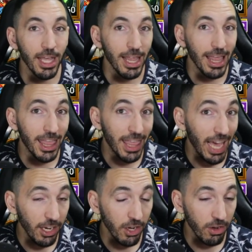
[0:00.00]

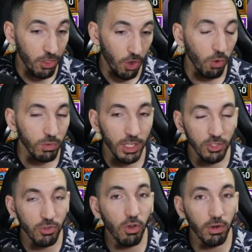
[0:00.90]
That, though,
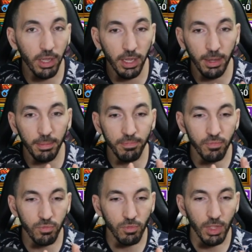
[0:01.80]
does not
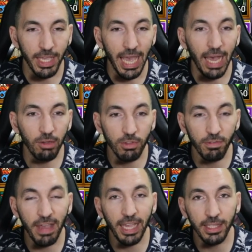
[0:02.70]
count the
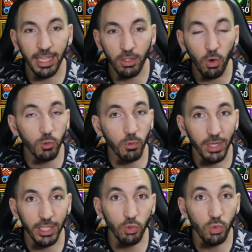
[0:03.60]
fact that GHOSTBORN
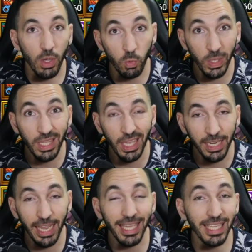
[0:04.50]
can do a weak hit
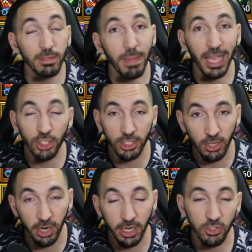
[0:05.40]
against magic
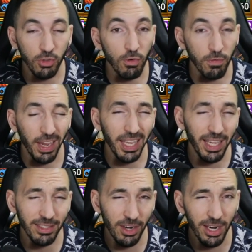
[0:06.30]
targets. So if you're fighting
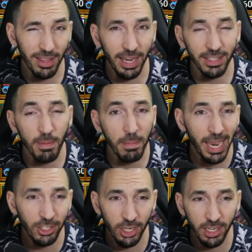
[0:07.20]
a target that is a
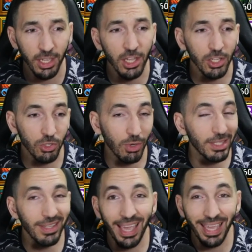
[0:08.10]
magic, so
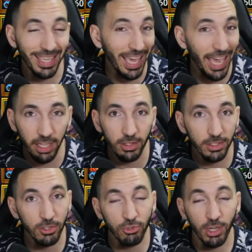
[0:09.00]
let's say Kale,
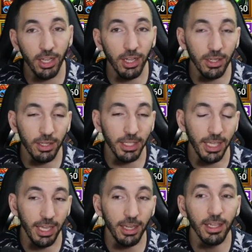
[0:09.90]
you're trying to
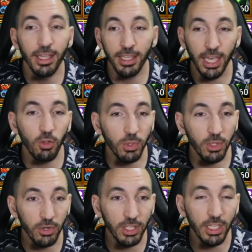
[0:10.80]
hit Kale with
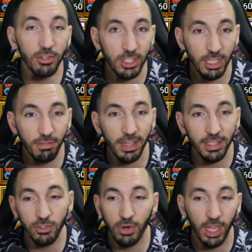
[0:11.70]
your decreased
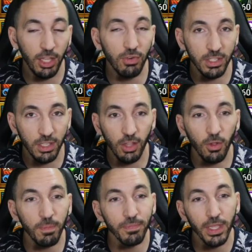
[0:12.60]
defense, your A3
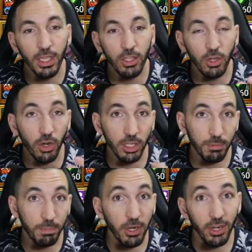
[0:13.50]
skill, your
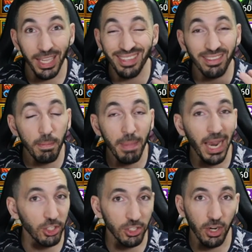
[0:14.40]
spirit against the
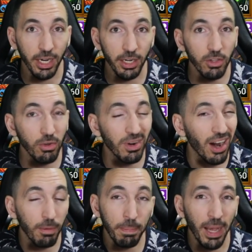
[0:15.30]
magic target, you
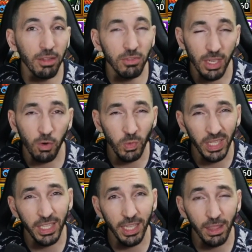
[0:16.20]
are bound to get a
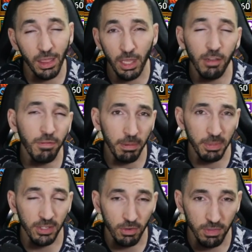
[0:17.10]
weak hit
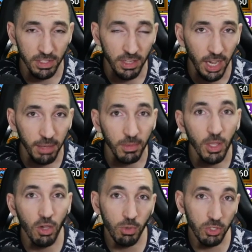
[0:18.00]
35% time,
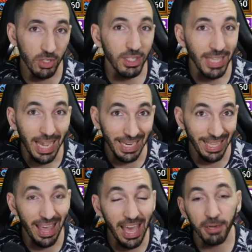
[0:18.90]
which is exactly
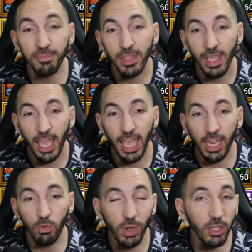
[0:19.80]
that.
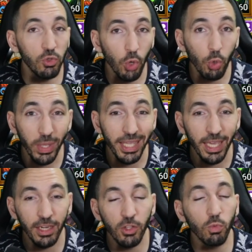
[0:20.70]
And when you do a weak
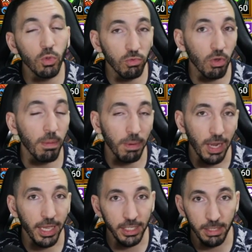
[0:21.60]
hit, you will not
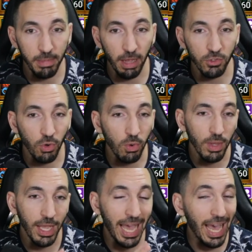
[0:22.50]
apply any debuff. So
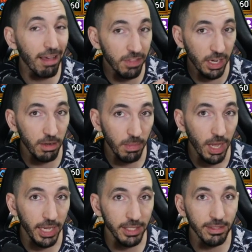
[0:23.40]
have that in
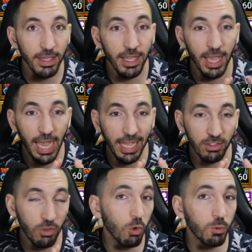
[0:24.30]
mind,
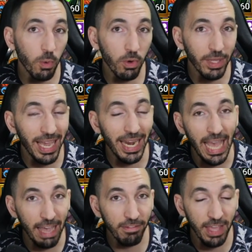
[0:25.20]
as GHOSTBORN can
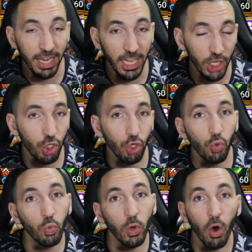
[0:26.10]
have that
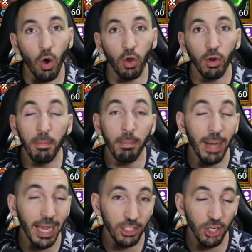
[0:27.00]
issue on
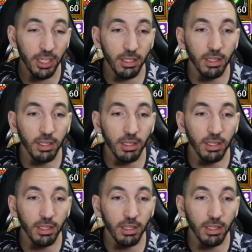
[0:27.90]
magic